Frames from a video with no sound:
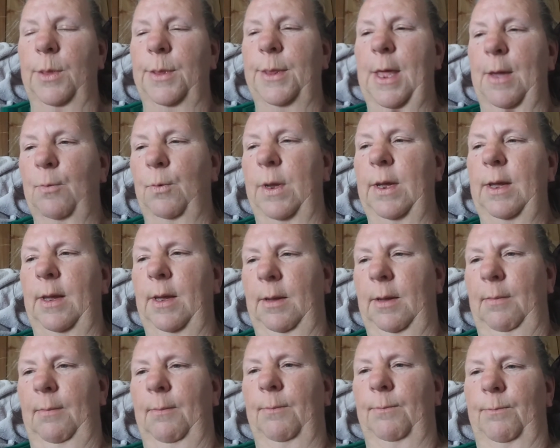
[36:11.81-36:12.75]
that
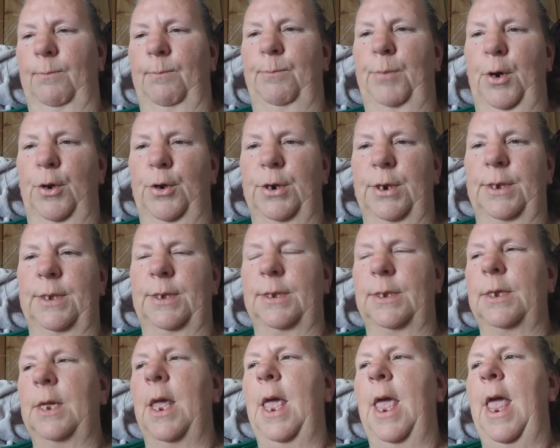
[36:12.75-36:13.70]
we
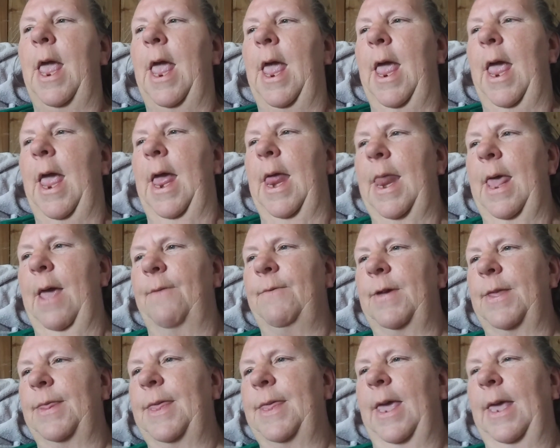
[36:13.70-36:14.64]
purchase and
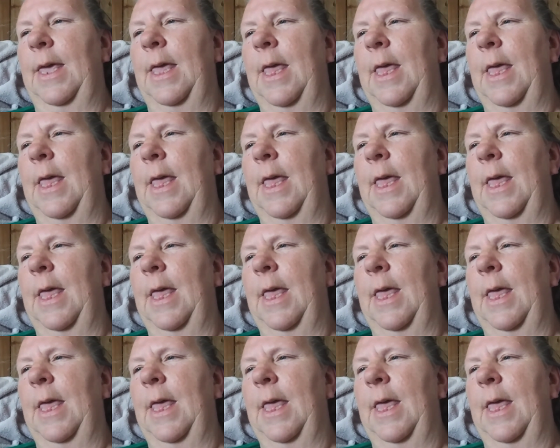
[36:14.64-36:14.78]
everything.